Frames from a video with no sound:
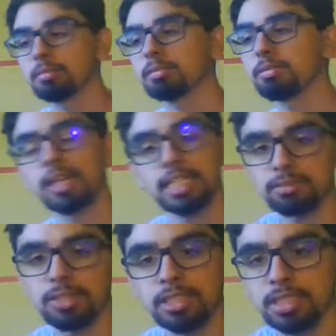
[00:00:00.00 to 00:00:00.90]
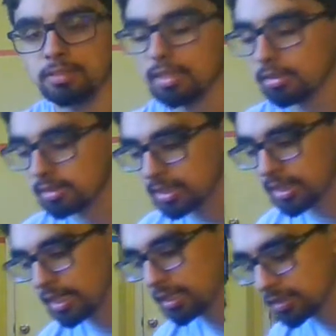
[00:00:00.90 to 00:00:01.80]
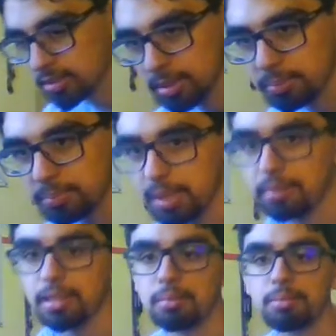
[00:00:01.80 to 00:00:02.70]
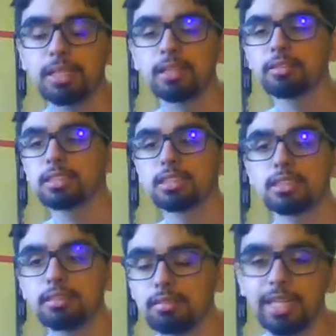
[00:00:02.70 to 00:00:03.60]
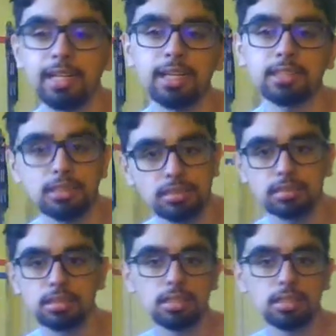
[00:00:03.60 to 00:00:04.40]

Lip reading: revised version of the Losi 8X, so they're probably going to be Losi 8X